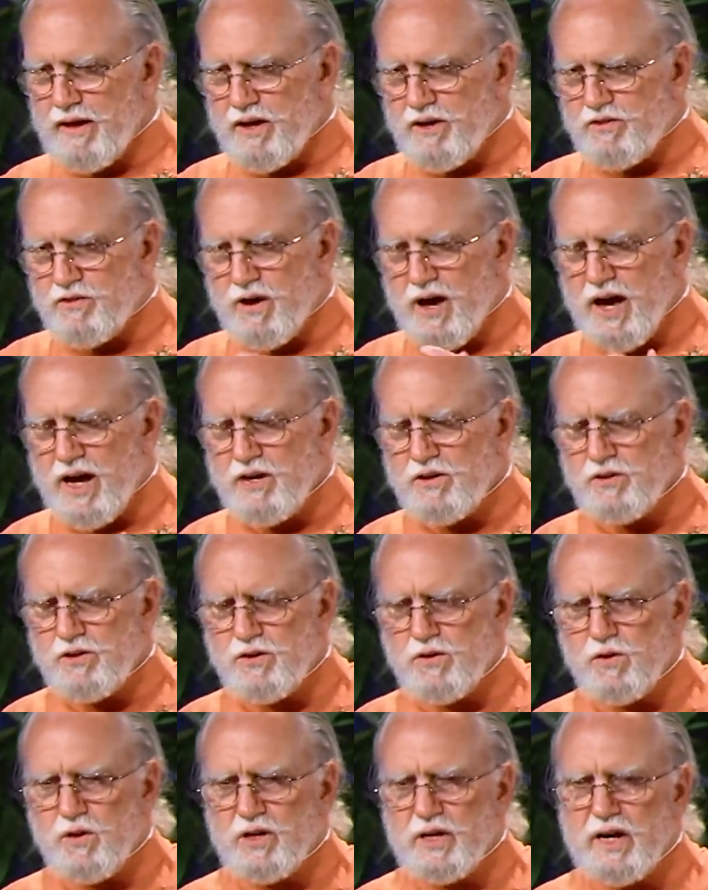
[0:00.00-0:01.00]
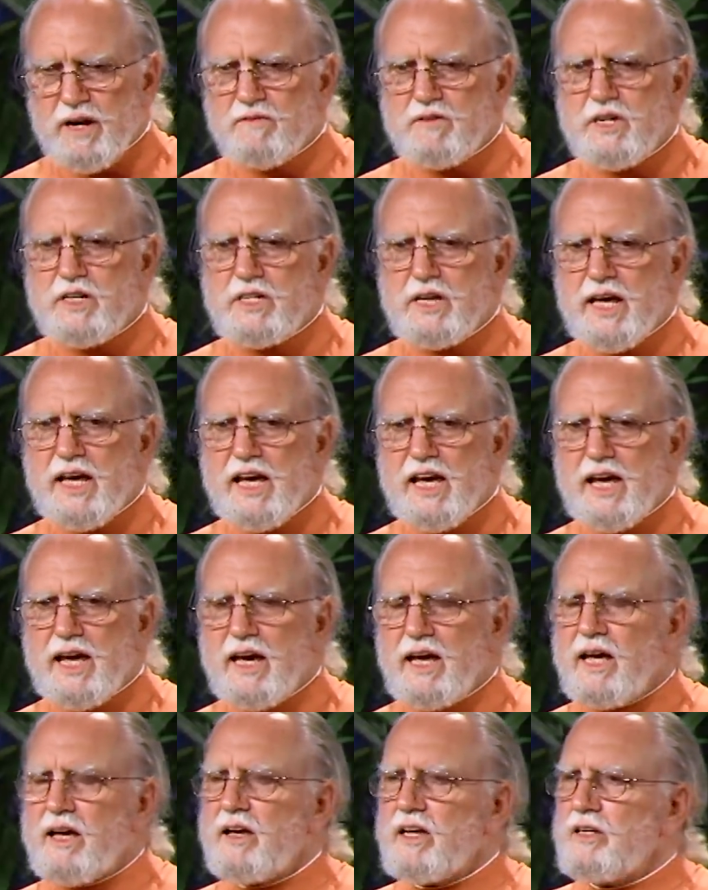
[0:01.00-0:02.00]
Try to every day,
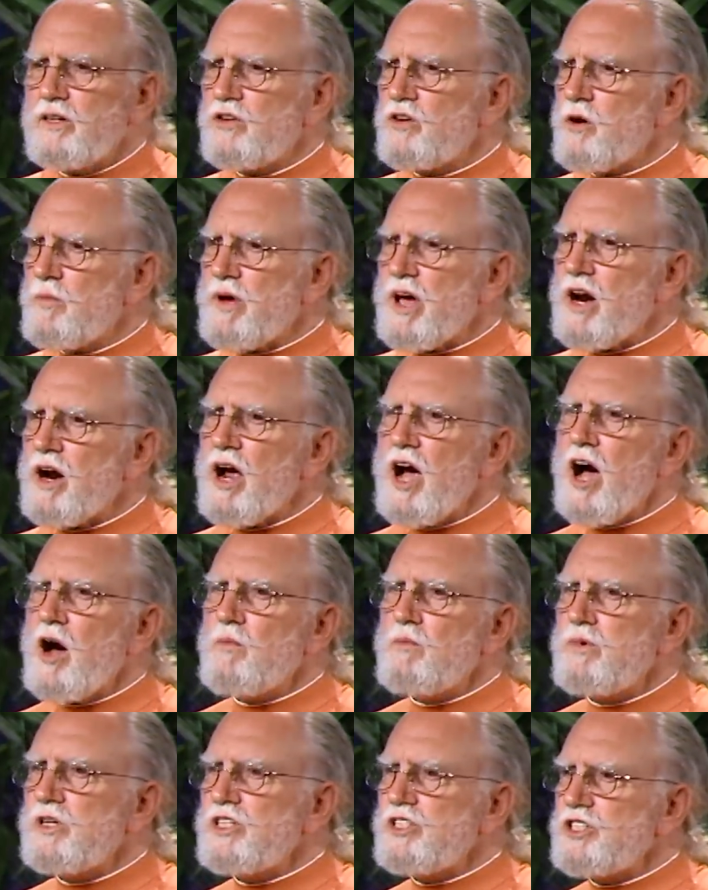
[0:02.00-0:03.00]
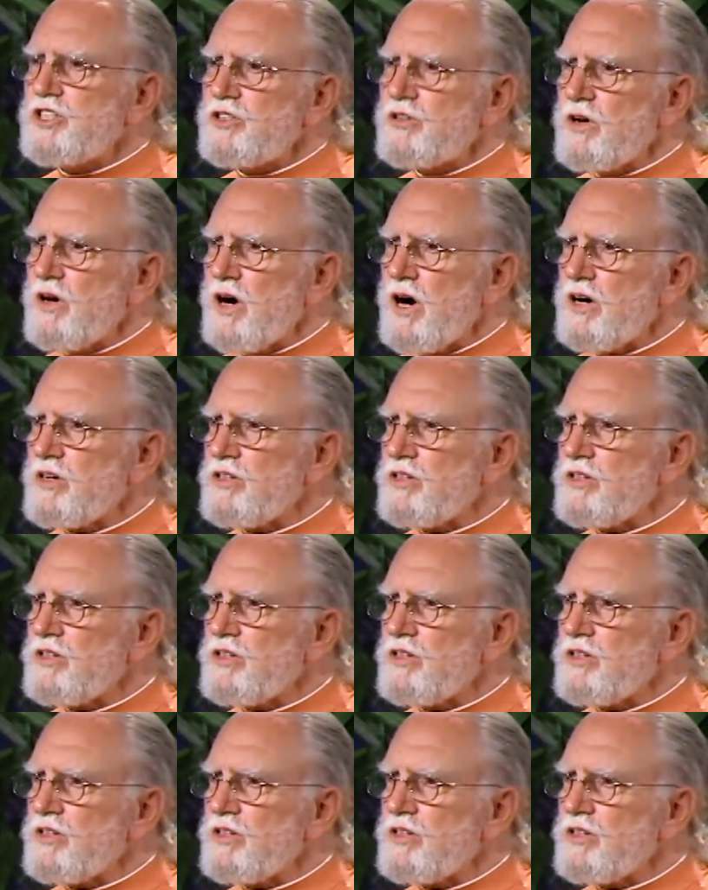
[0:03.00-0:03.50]
no matter how busy you are,